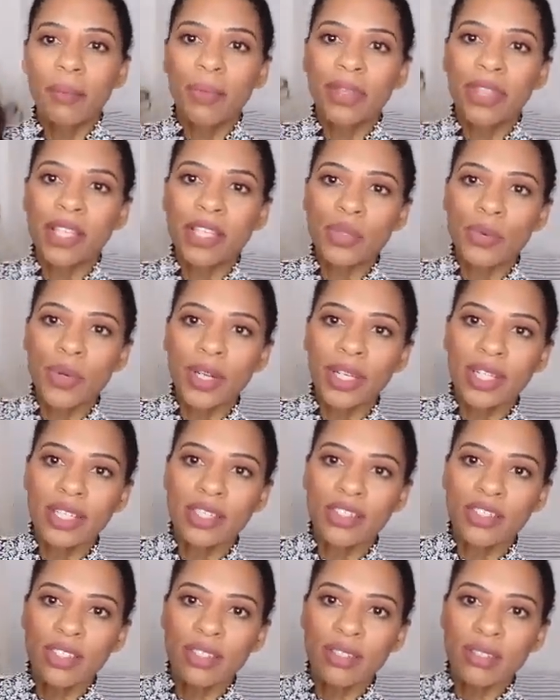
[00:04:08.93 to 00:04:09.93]
But this one
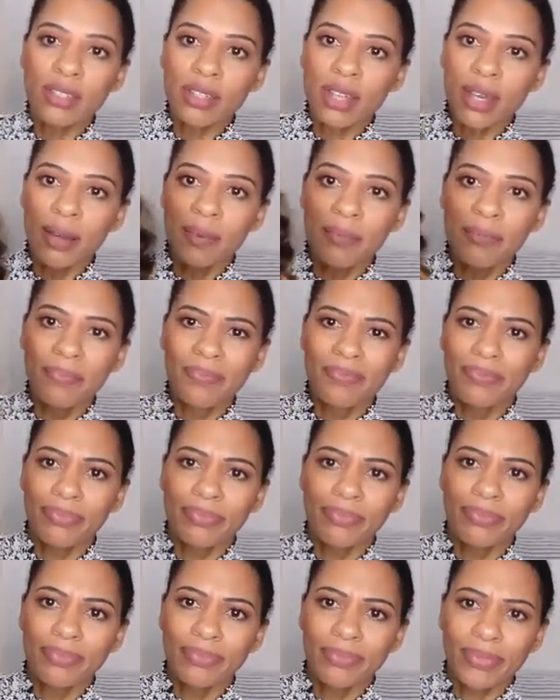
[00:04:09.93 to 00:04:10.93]
is just,
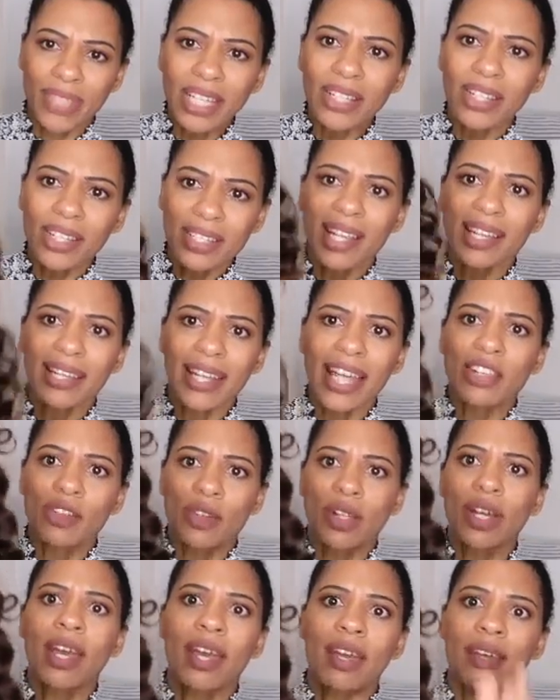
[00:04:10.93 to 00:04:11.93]
it looks like
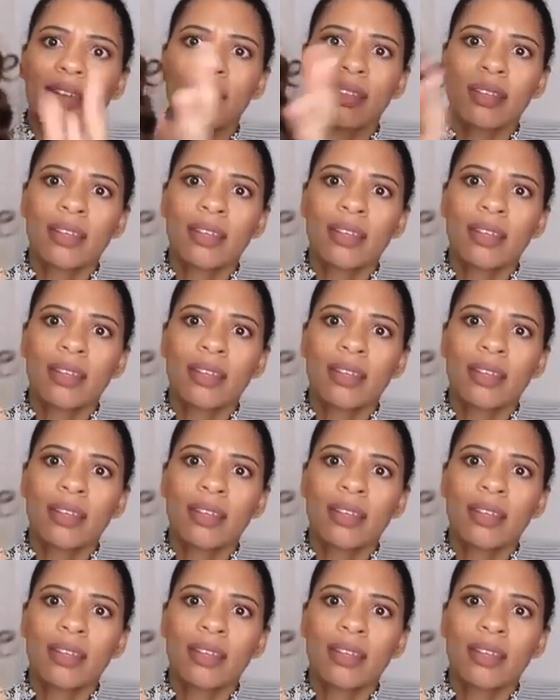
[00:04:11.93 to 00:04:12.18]
natural hair.